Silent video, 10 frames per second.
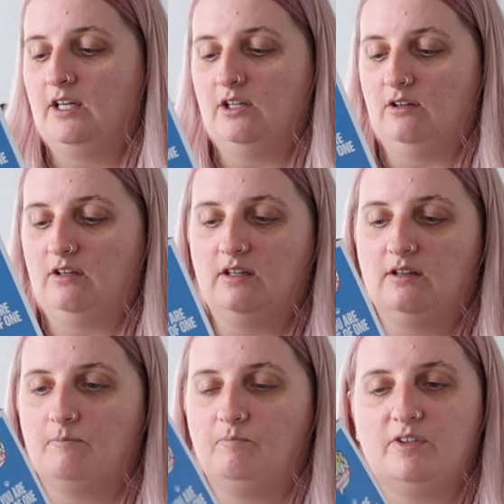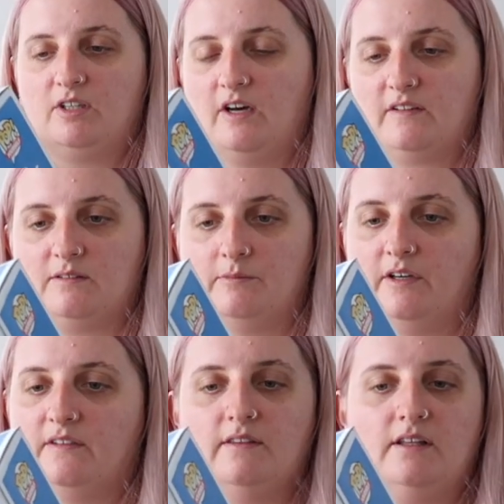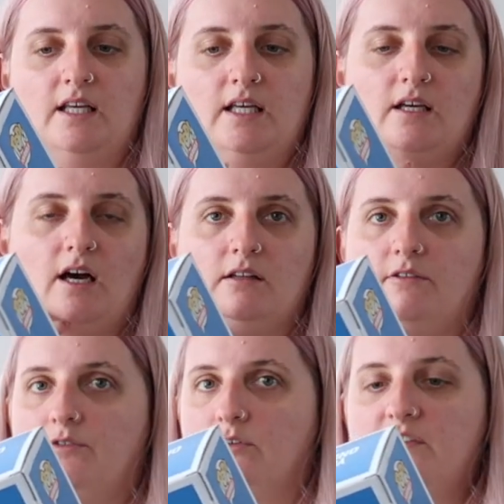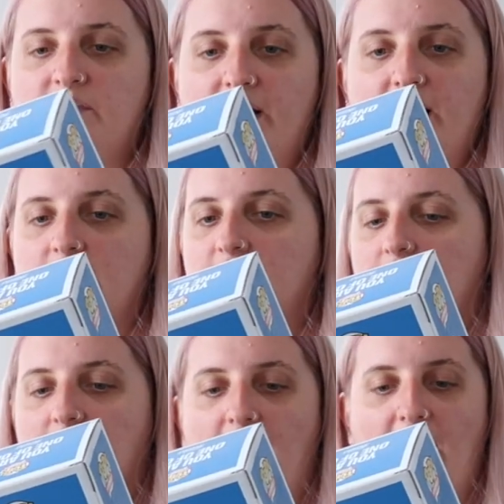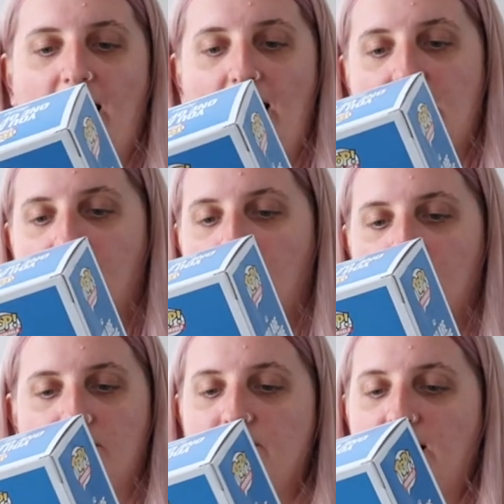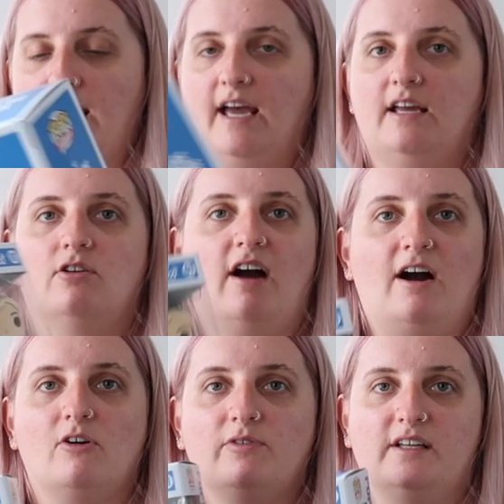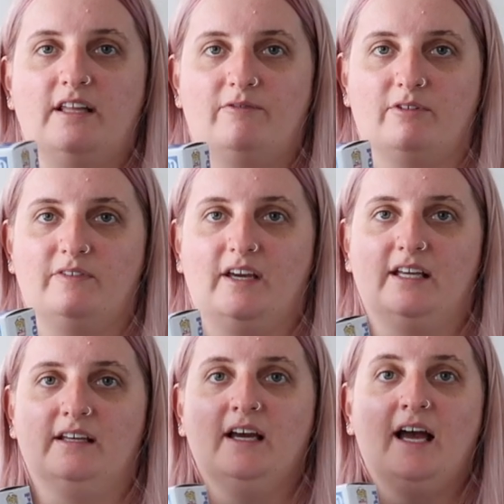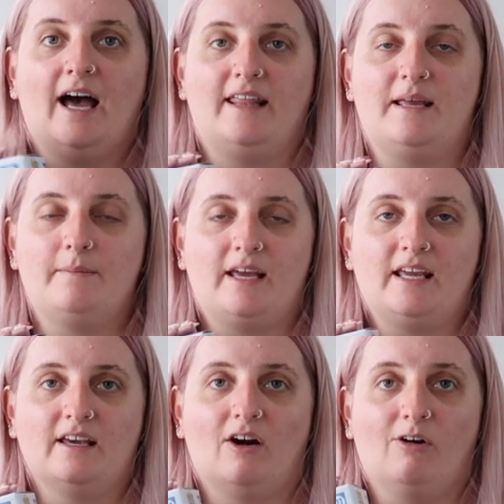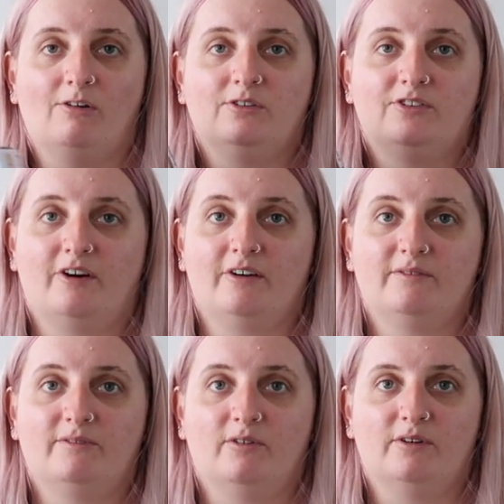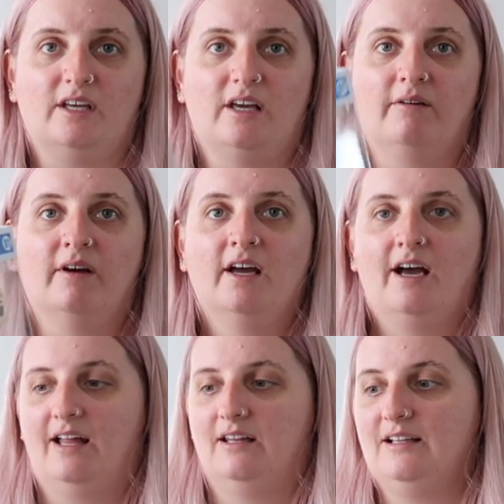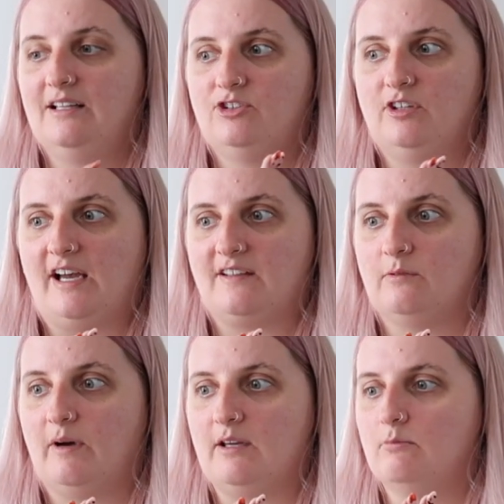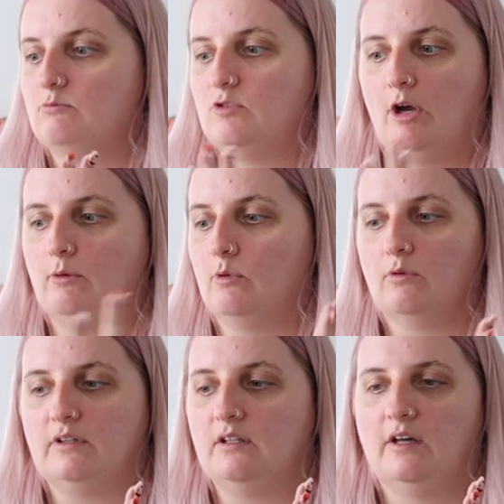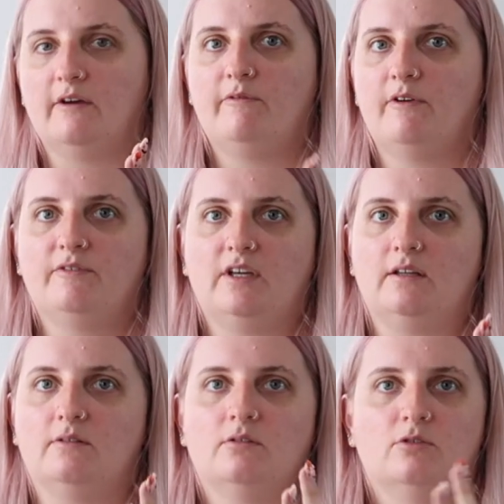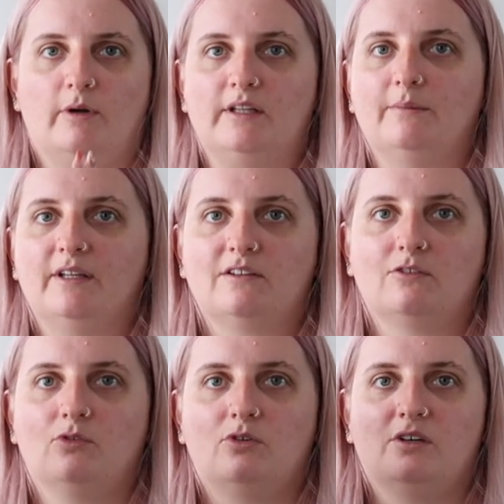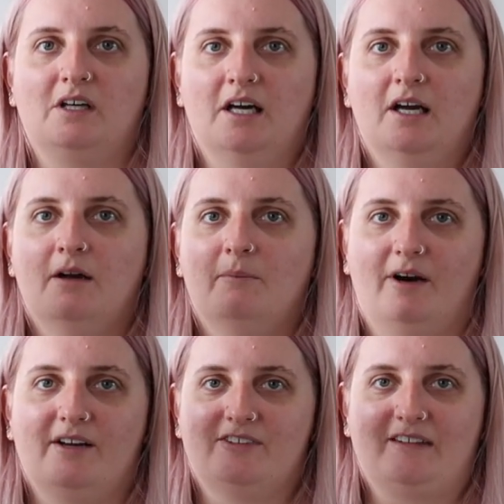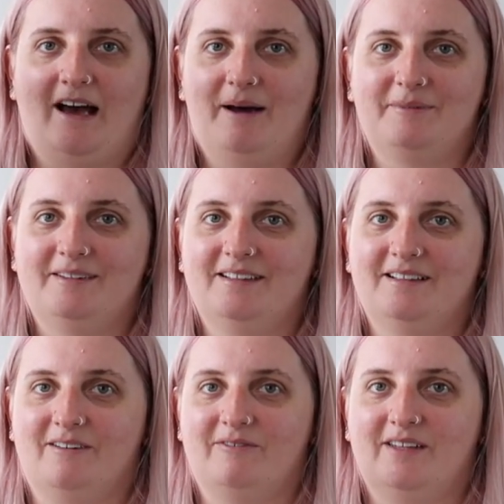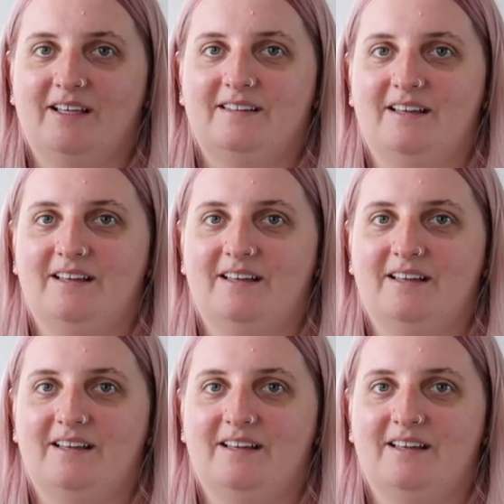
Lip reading: You can customise the colour of your skin, the hair, colour of the hair, your outfit and everything, and they make it on site for you. And I literally had to wait no more than like 15-20 minutes for it, but I just absolutely love this.